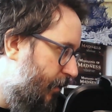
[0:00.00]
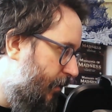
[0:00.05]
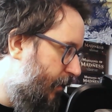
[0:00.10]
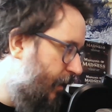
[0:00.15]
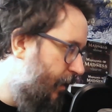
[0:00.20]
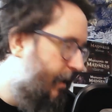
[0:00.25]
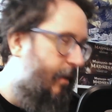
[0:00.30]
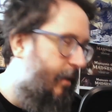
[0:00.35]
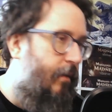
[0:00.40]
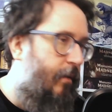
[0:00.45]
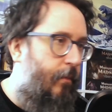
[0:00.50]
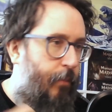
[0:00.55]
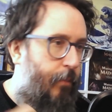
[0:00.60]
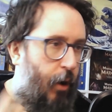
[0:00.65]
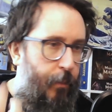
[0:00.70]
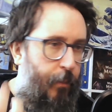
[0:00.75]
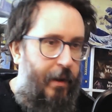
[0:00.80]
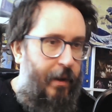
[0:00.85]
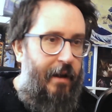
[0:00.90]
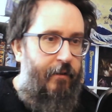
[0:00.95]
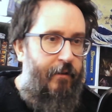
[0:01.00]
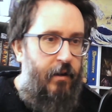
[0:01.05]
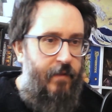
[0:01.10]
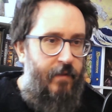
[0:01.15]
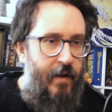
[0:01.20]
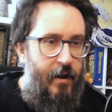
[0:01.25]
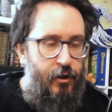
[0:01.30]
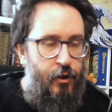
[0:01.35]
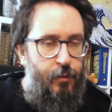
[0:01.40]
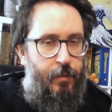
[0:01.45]
the popularity of
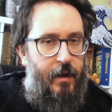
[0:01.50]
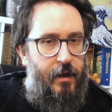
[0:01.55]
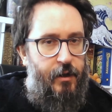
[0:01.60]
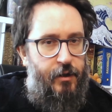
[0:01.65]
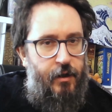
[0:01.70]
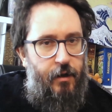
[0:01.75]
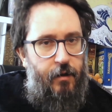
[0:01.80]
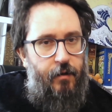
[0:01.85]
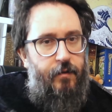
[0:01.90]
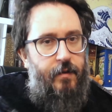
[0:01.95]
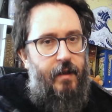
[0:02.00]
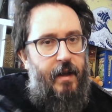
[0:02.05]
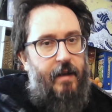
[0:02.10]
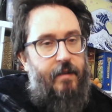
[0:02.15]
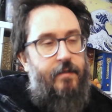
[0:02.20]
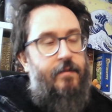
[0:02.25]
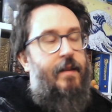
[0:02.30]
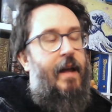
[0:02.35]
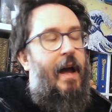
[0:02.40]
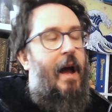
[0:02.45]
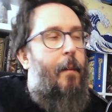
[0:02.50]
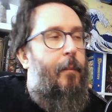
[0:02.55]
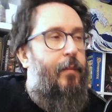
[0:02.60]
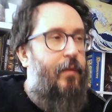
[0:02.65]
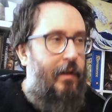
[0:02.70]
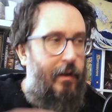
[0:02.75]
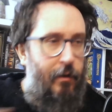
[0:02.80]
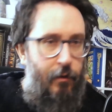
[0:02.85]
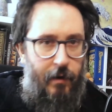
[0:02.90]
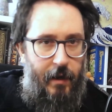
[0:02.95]
actual play shows has
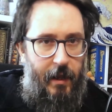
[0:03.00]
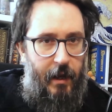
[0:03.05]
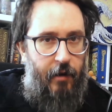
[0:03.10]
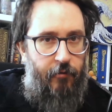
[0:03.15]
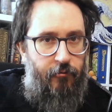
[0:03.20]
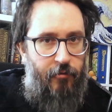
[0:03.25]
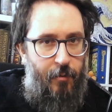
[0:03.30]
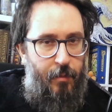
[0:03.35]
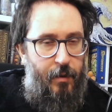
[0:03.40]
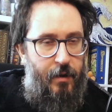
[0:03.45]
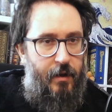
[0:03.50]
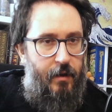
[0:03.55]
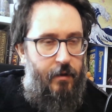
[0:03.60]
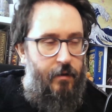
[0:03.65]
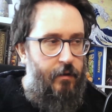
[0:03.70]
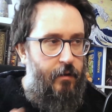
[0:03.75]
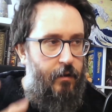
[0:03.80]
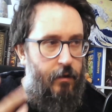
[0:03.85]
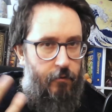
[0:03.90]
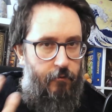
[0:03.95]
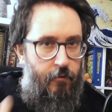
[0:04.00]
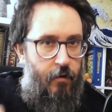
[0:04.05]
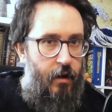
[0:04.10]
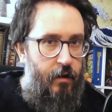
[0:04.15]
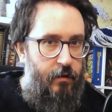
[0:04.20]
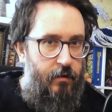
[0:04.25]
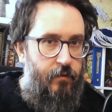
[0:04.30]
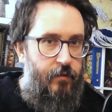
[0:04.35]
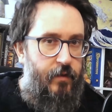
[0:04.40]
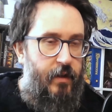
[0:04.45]
absolutely contributed to the
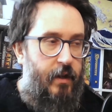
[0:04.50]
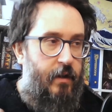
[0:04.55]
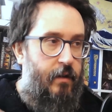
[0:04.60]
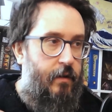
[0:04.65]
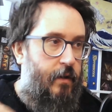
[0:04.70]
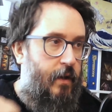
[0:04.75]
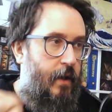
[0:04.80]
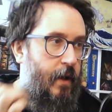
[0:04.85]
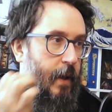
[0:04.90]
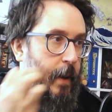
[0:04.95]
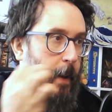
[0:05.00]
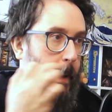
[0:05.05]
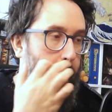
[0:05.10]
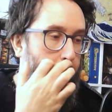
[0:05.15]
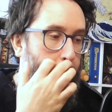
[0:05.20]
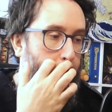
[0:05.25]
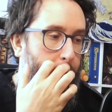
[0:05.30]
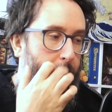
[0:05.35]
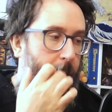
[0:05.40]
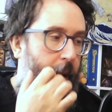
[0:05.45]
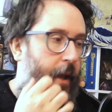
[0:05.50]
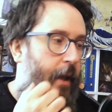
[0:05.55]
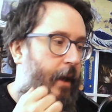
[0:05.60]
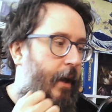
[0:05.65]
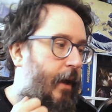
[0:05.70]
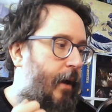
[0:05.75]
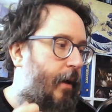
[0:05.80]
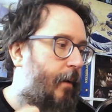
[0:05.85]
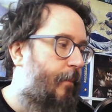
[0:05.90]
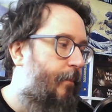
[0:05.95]
rise of D&D.
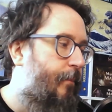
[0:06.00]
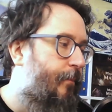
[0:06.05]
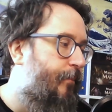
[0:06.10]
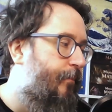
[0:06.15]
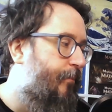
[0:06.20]
Has